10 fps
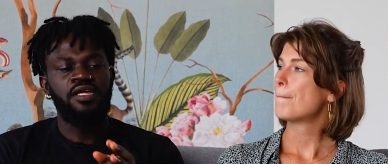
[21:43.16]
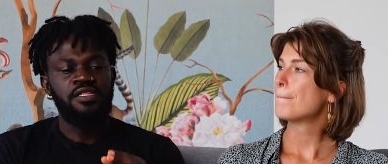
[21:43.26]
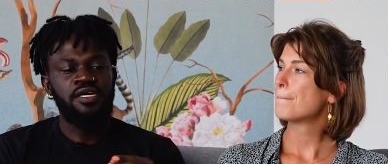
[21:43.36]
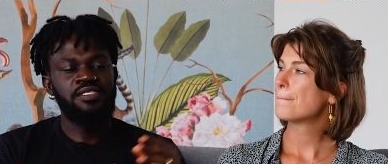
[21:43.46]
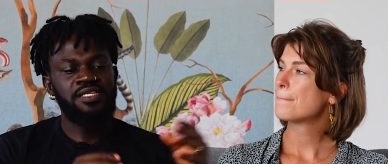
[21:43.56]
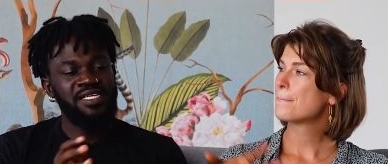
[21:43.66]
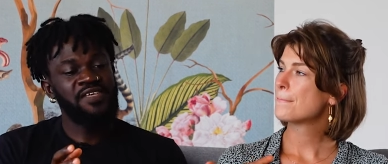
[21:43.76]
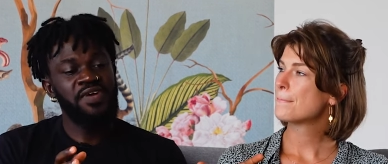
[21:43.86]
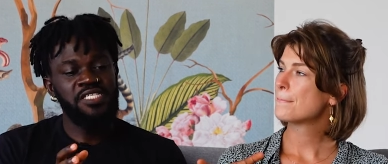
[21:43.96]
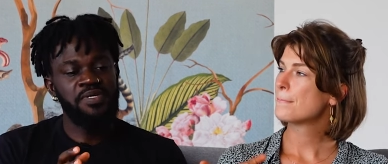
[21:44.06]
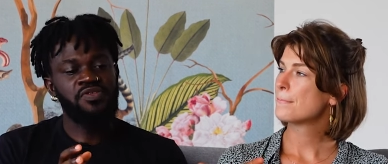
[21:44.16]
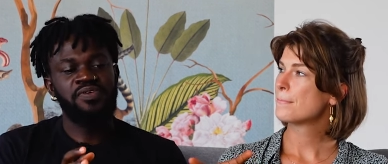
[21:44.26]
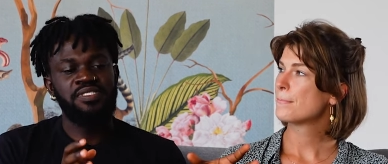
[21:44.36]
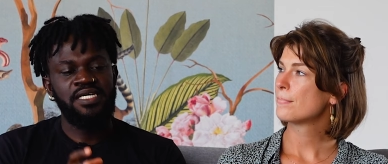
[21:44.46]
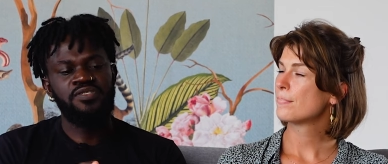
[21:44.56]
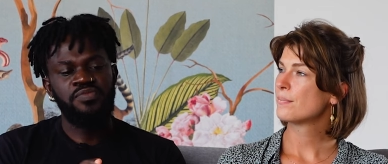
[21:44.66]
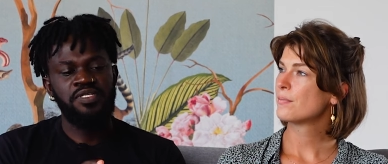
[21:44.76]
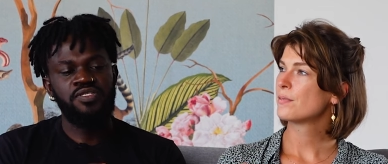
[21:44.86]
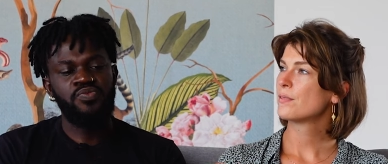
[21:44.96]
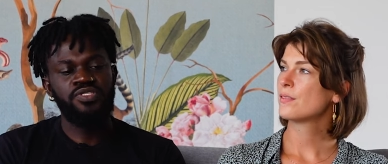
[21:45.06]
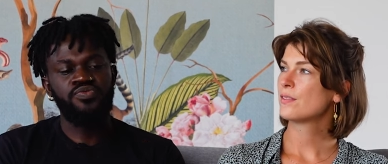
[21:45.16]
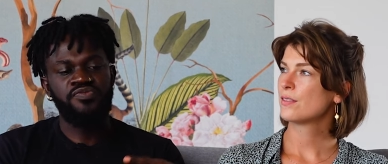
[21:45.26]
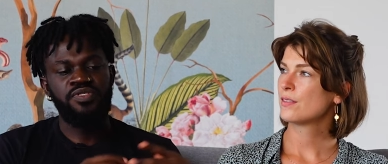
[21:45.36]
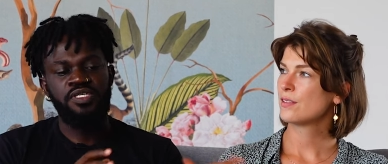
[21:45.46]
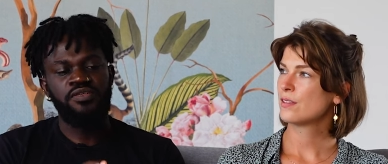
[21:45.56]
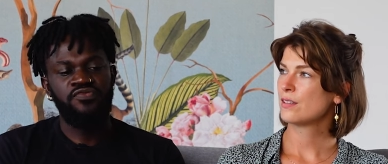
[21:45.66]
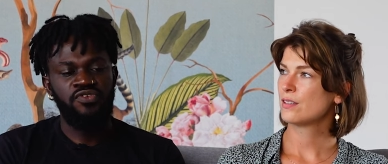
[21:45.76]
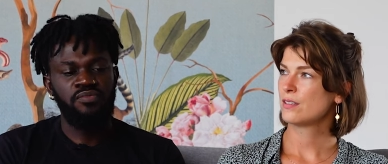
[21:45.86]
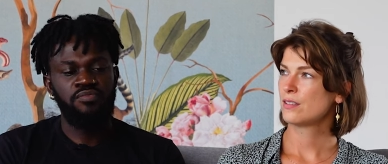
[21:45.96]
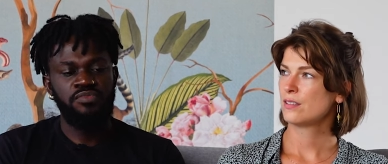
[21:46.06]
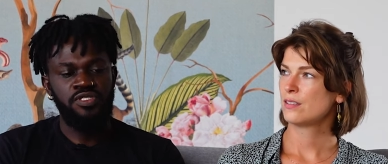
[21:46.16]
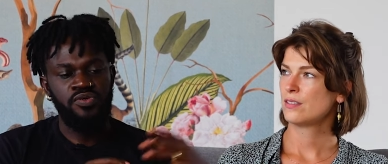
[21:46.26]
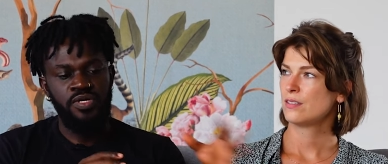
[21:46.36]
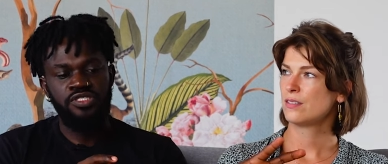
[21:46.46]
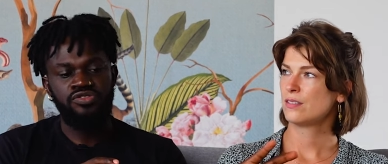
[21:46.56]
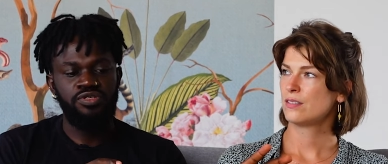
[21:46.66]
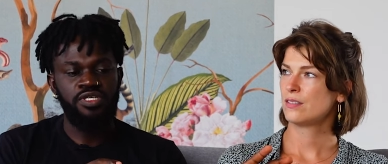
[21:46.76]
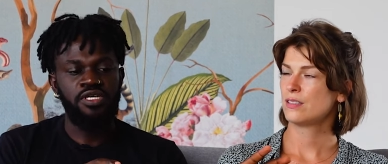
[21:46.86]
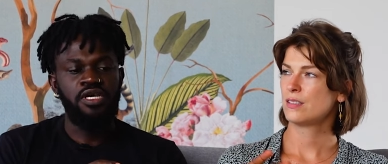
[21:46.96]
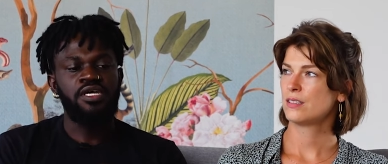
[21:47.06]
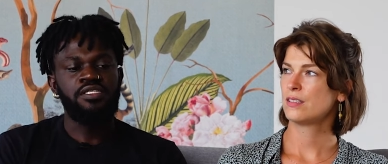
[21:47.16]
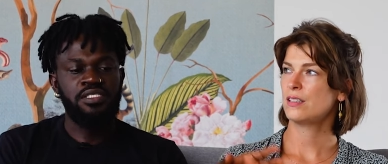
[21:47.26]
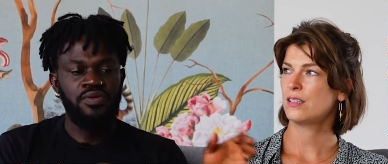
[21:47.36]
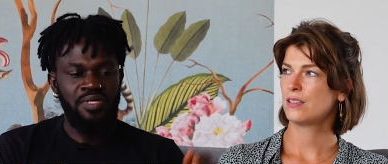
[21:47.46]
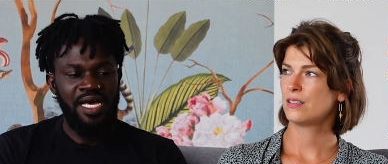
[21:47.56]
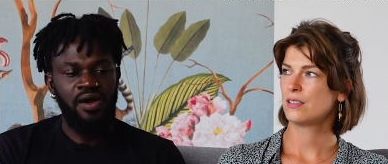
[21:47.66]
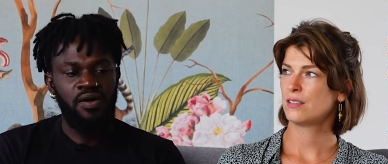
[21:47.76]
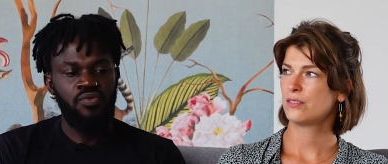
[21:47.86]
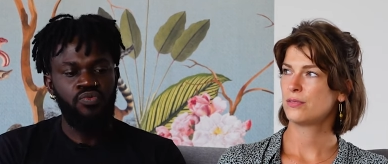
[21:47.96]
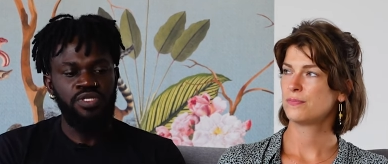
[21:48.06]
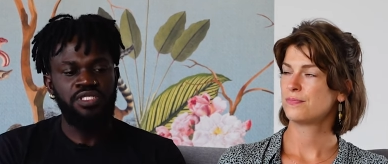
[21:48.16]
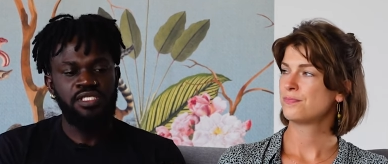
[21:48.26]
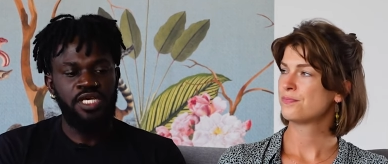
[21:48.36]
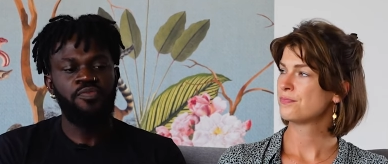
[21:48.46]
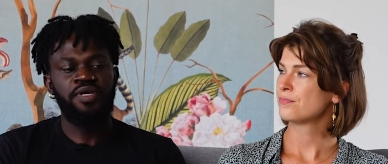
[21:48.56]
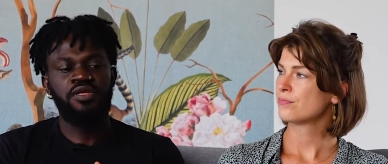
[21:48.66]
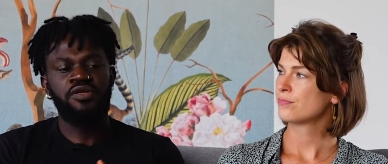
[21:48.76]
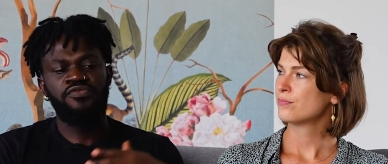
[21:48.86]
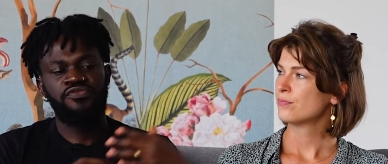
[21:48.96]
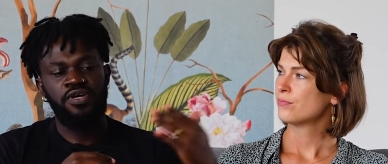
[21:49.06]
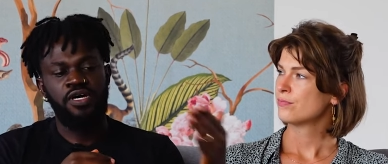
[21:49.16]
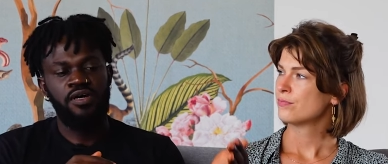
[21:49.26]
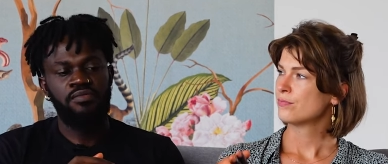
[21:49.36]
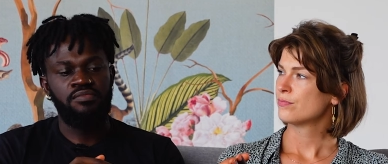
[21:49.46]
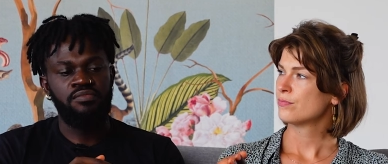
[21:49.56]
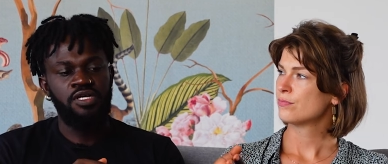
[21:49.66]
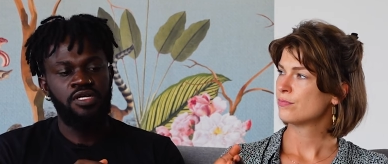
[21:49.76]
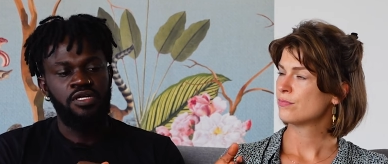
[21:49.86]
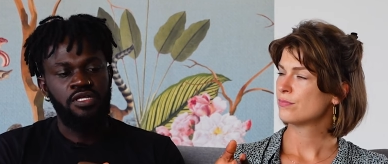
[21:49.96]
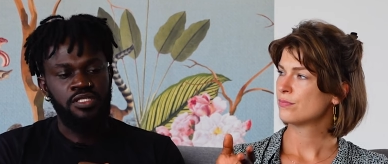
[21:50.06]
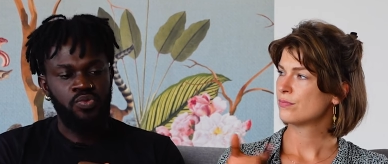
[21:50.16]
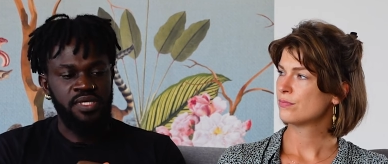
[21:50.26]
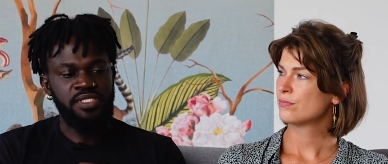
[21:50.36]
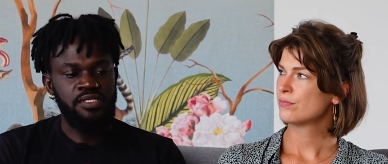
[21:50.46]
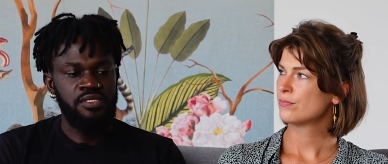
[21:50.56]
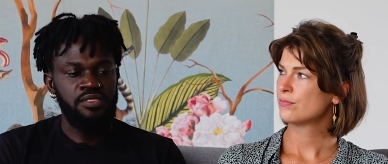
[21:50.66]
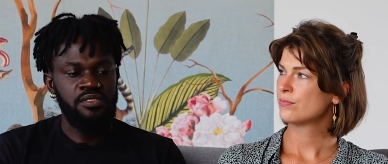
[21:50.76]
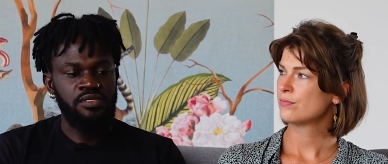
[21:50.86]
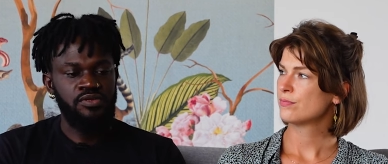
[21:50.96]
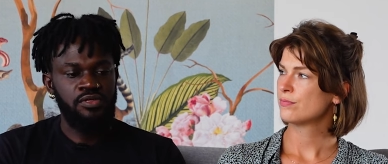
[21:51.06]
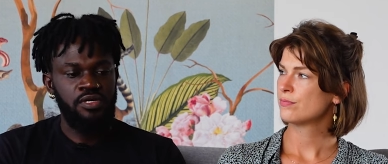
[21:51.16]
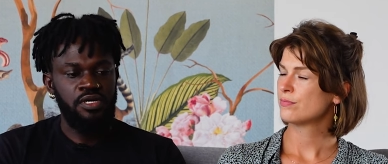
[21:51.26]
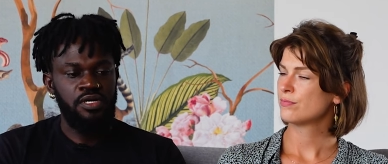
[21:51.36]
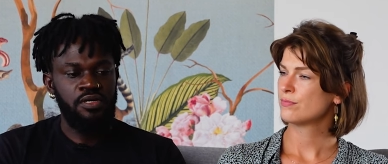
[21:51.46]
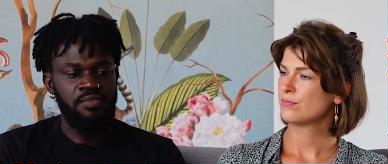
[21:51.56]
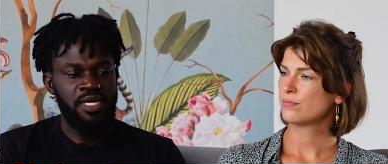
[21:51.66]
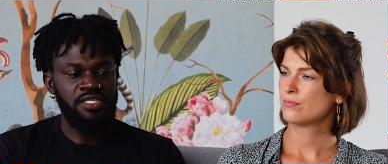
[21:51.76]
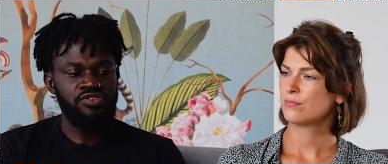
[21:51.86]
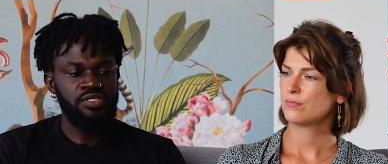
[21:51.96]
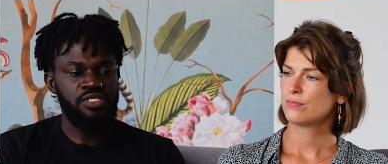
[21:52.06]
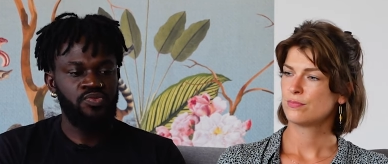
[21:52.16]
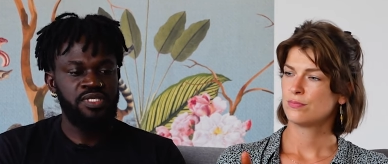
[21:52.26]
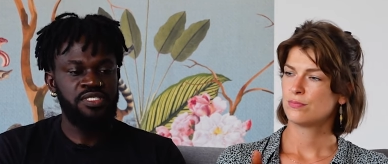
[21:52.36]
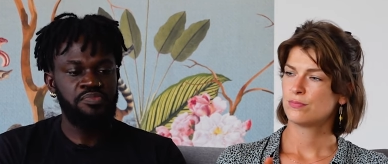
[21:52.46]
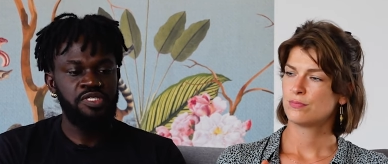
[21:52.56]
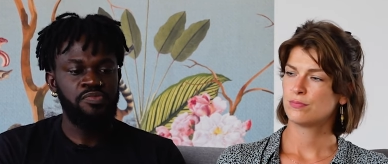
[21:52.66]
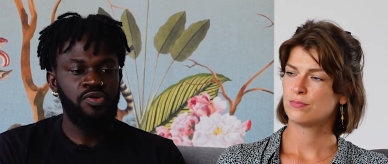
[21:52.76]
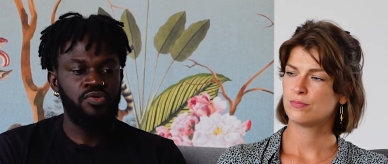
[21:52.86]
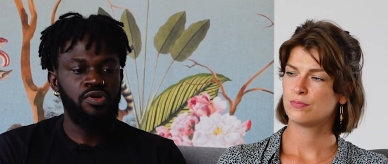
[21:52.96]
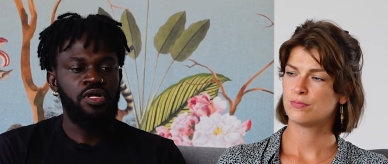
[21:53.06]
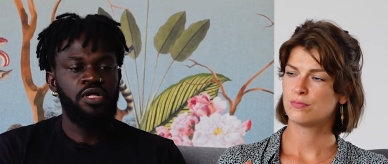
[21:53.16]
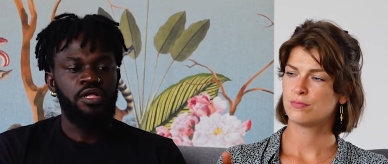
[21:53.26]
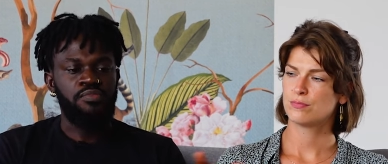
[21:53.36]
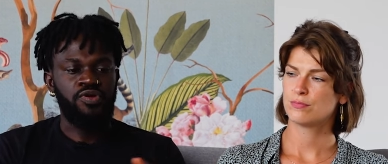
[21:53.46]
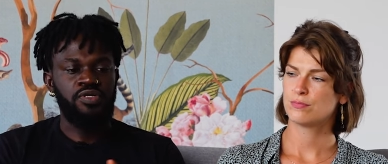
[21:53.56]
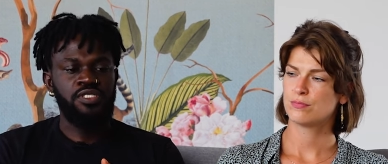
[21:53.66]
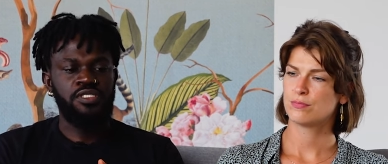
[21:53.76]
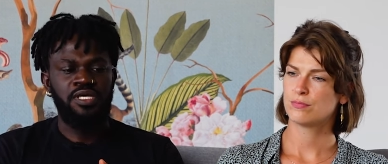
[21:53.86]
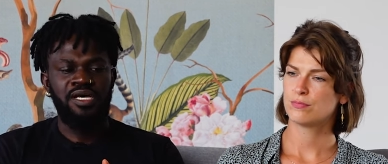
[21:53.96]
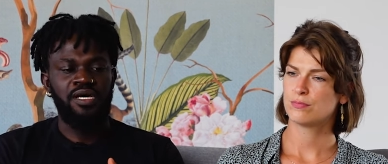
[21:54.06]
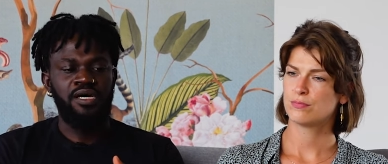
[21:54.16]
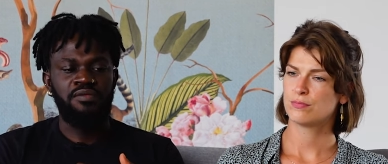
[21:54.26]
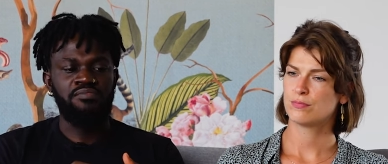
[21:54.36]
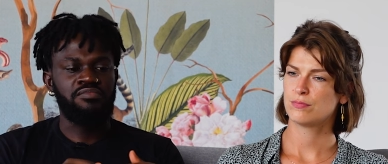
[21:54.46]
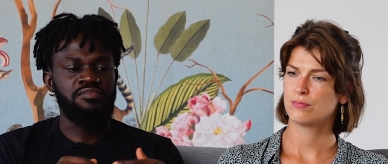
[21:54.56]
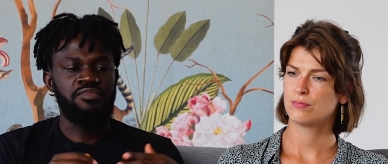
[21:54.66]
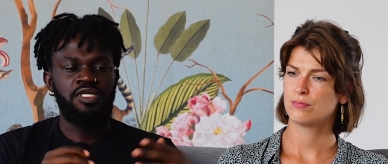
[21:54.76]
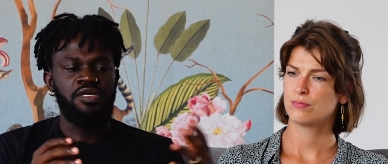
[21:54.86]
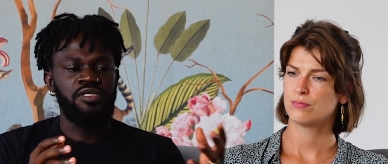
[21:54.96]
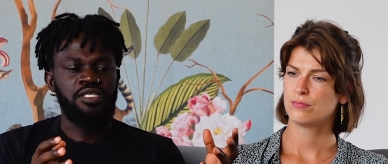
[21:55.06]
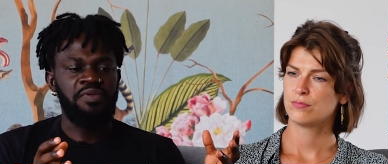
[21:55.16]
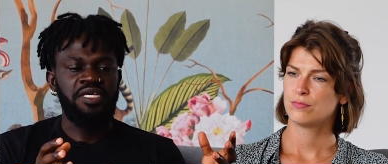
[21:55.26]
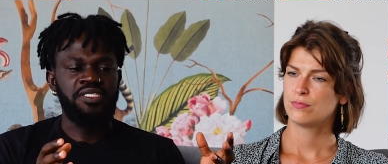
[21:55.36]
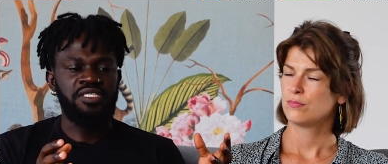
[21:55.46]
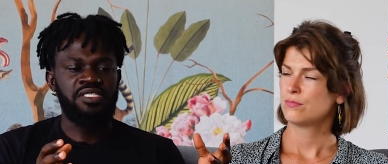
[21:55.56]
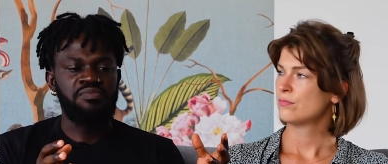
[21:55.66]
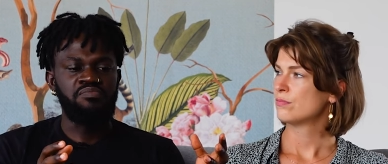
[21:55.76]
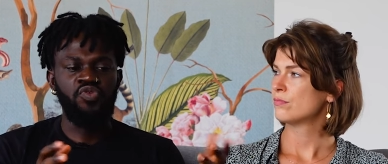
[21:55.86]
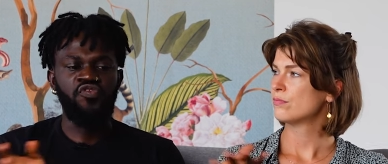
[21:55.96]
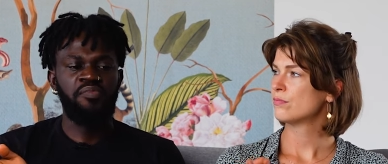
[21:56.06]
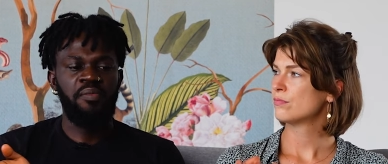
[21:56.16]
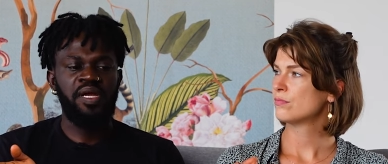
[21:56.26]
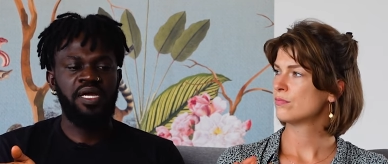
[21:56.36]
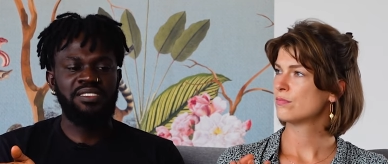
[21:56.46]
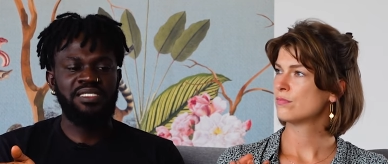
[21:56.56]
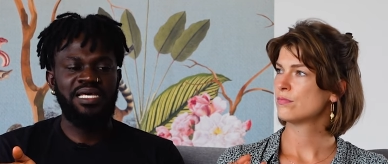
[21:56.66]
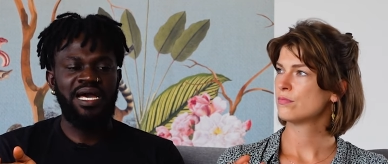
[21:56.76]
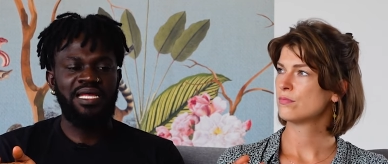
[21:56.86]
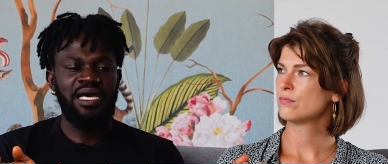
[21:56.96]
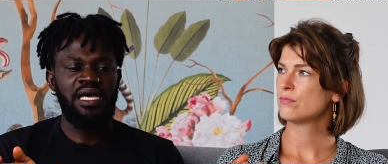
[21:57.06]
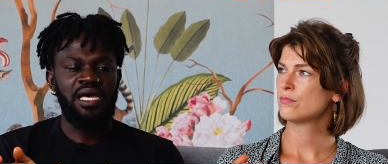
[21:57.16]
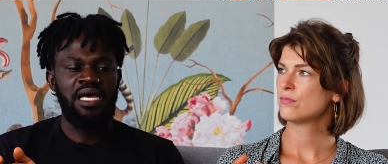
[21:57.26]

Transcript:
Speaker 1: there is a negative aspect of entitlement which we've seen from you know history till now, which is helping a lot of um, the Western uh, countries and Western people, because um, somebody can just move from America to Ghana